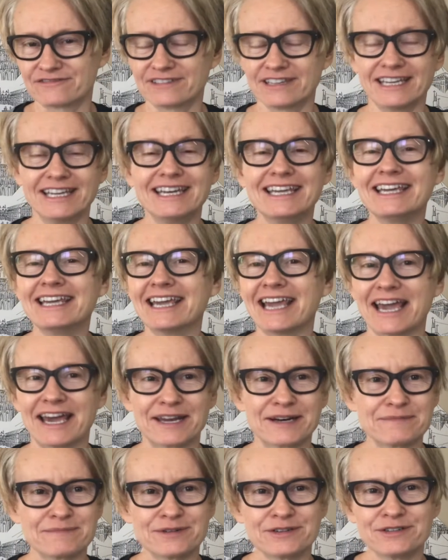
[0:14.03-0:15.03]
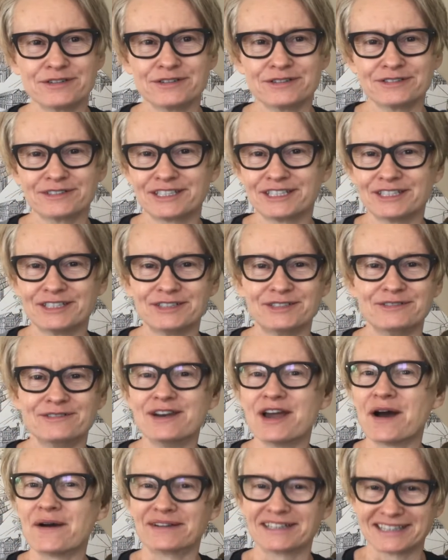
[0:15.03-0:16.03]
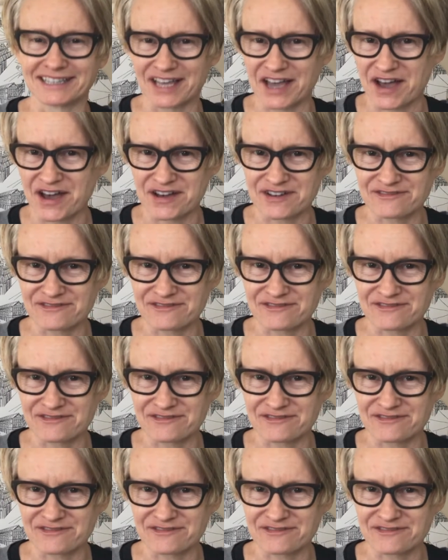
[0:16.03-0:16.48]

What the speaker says: any animal you know and love,